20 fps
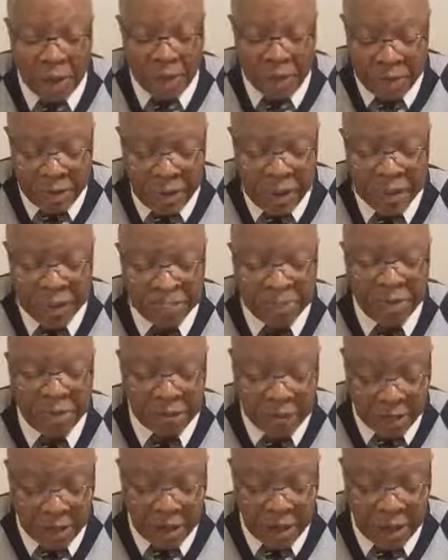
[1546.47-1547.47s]
this
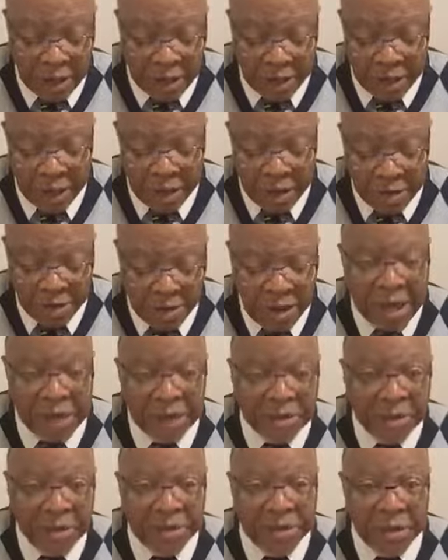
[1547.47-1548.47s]
particular
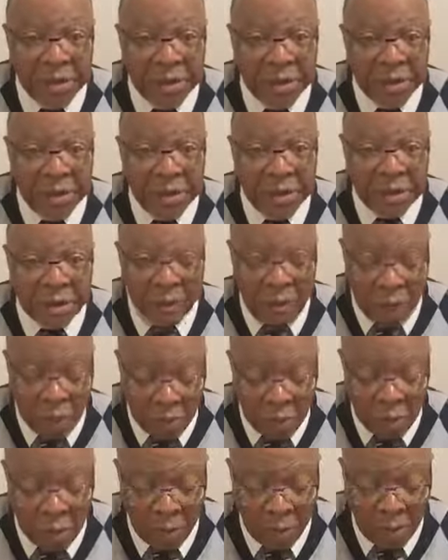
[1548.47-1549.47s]
pestilence,
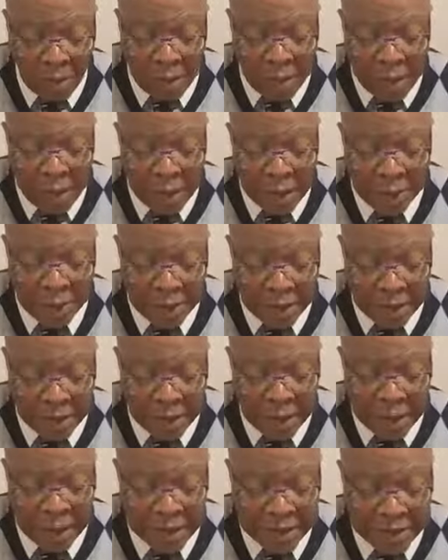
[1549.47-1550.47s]
worldwide
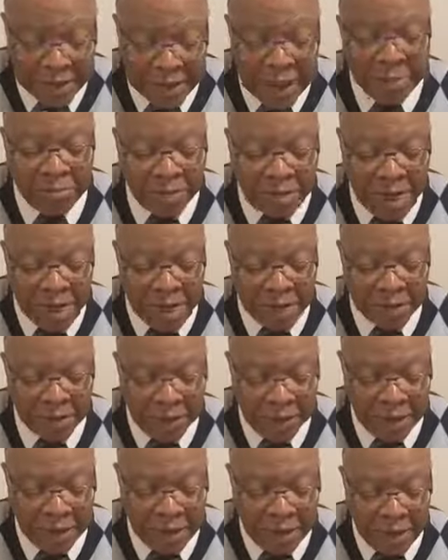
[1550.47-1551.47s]
and its impact,
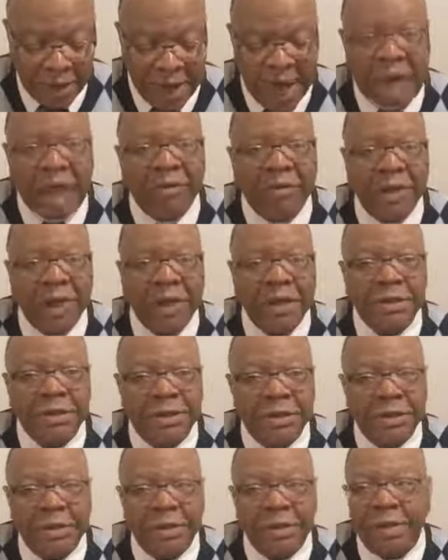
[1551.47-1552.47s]
having us
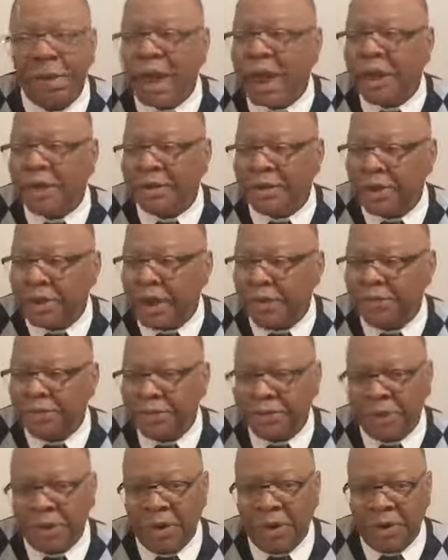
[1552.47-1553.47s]
locked up,
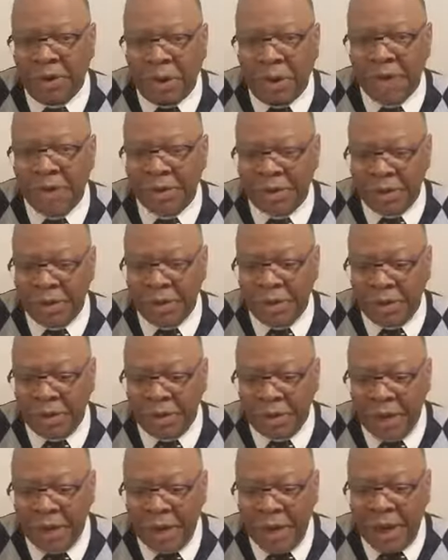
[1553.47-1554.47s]
sequestered,
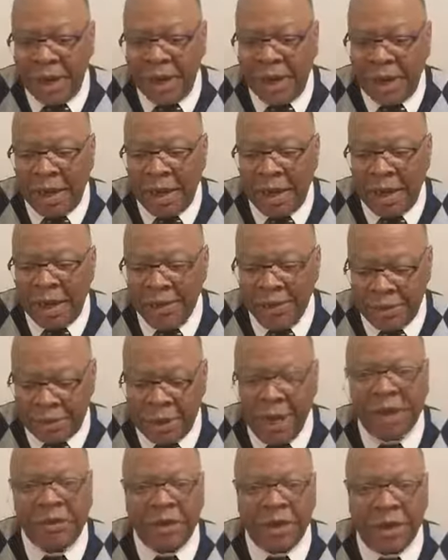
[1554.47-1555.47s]

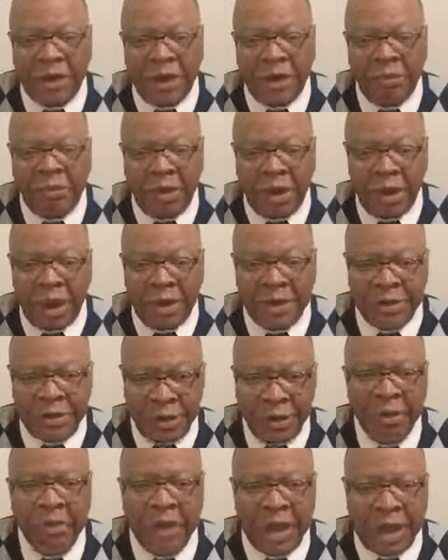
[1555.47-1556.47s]
sheltered in place,
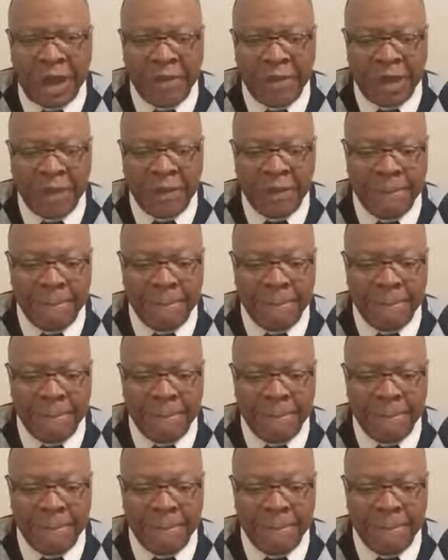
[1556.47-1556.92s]
you name it.